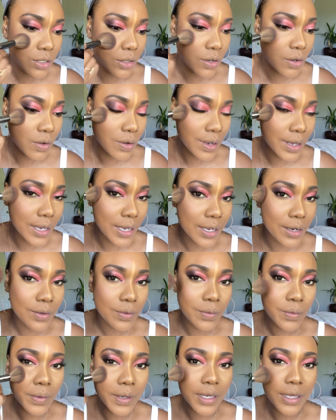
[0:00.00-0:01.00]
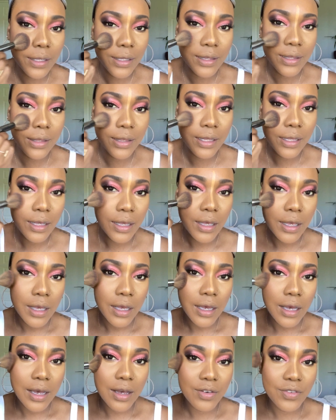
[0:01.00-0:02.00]
go in with
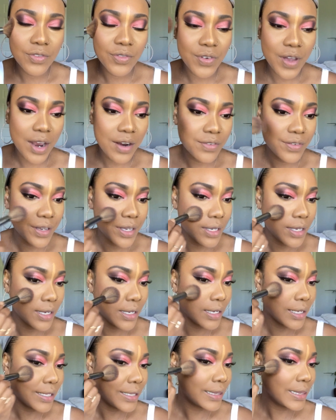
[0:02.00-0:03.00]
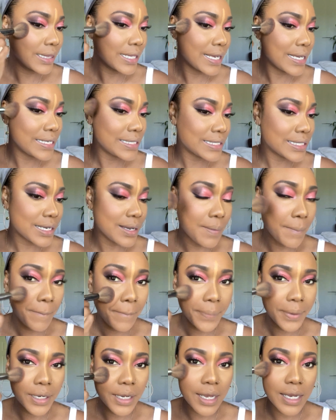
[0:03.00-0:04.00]
a very light
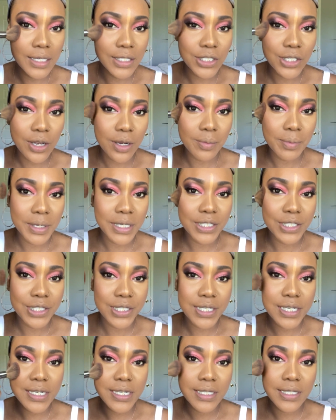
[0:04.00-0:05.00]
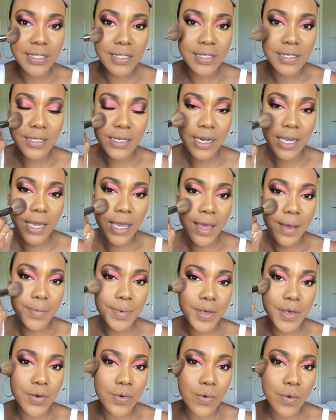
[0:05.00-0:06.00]
blush on my cheeks. Today I'm
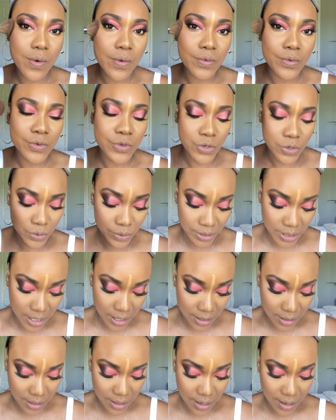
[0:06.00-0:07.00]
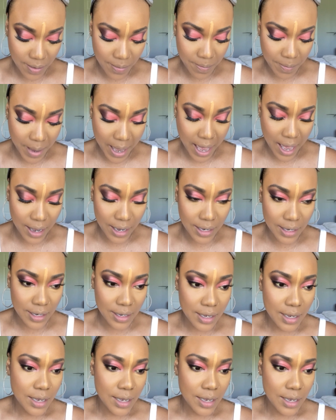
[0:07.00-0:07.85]
using the MAC